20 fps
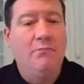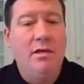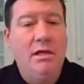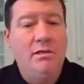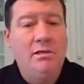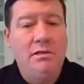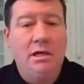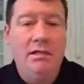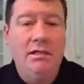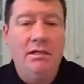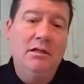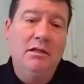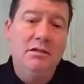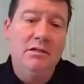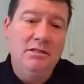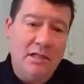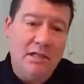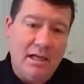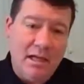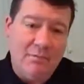means I need at
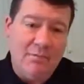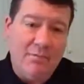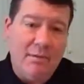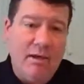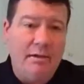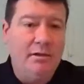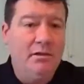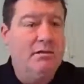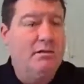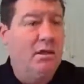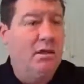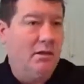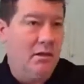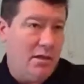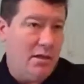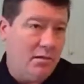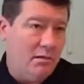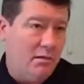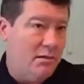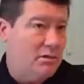least eight pilots. I
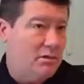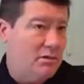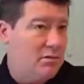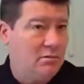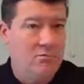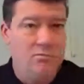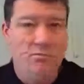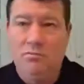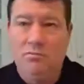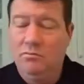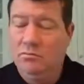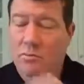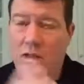need at least